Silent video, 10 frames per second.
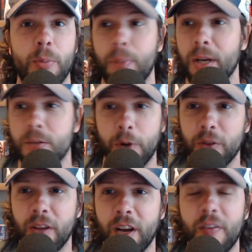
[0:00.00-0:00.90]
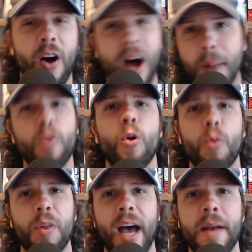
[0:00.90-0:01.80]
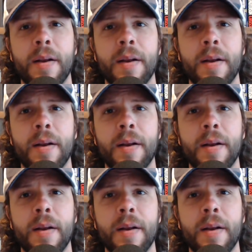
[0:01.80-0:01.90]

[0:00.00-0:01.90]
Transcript: best player in the N F L, I'm cool with that.